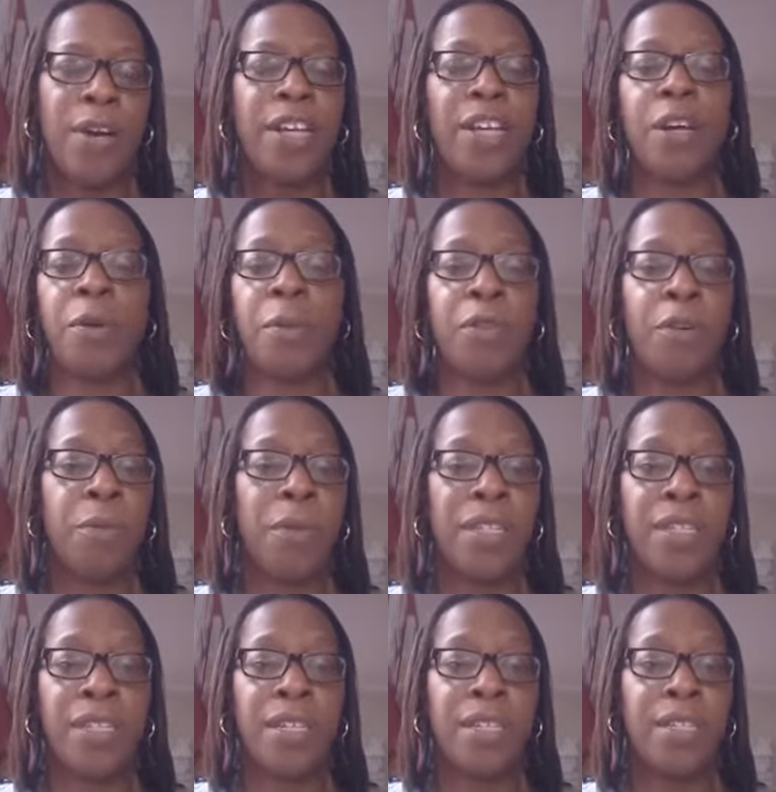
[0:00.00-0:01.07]
and, you know, with your
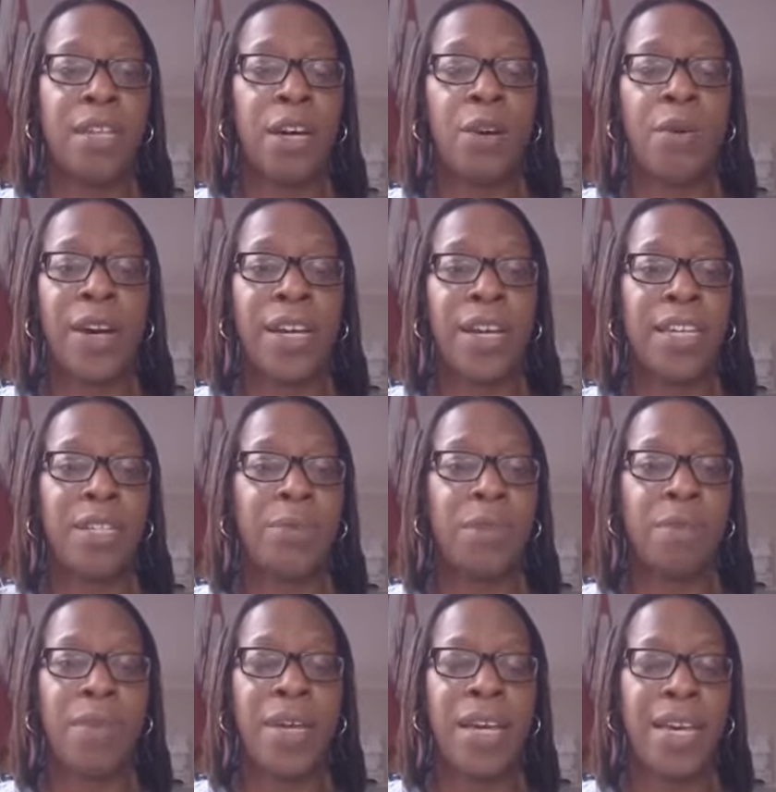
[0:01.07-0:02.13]
business, so I guess with
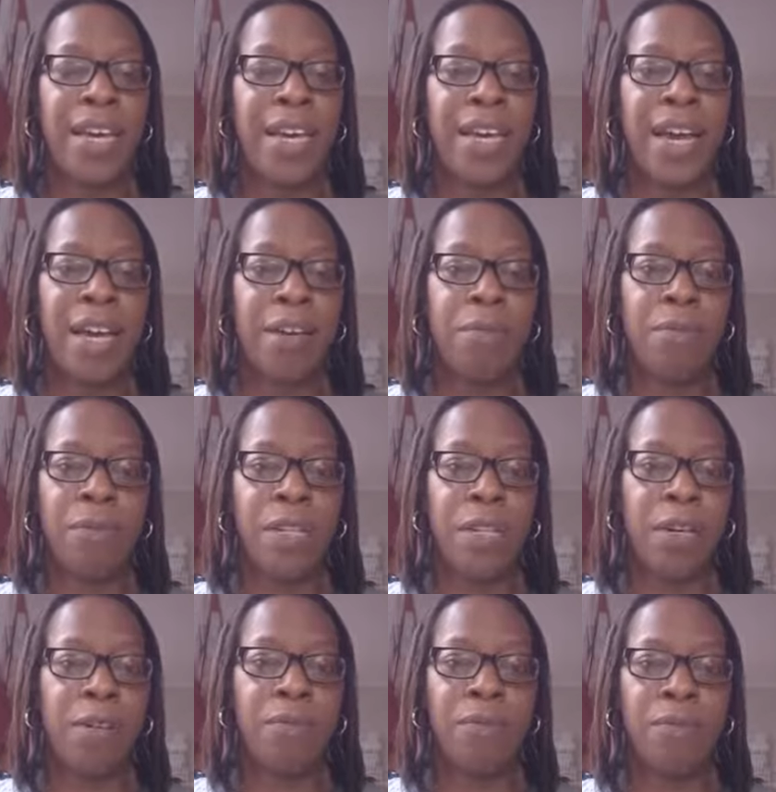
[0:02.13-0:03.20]
me, it can, you
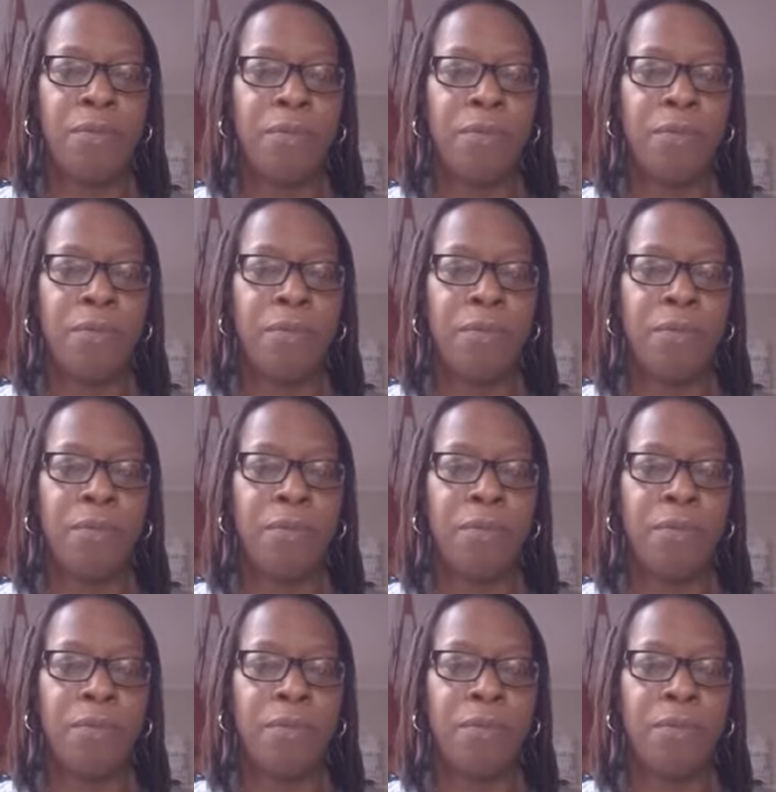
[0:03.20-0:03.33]
know,